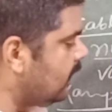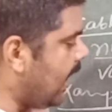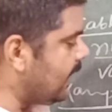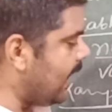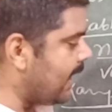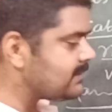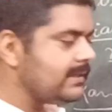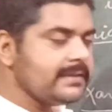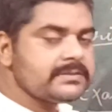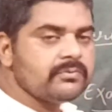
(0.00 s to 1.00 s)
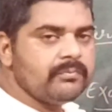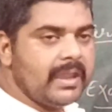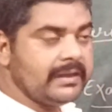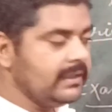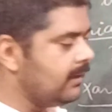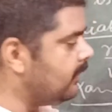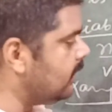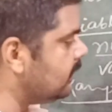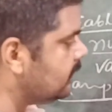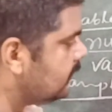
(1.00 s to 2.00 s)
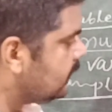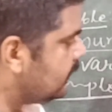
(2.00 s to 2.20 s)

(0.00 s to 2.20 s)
and x is variable.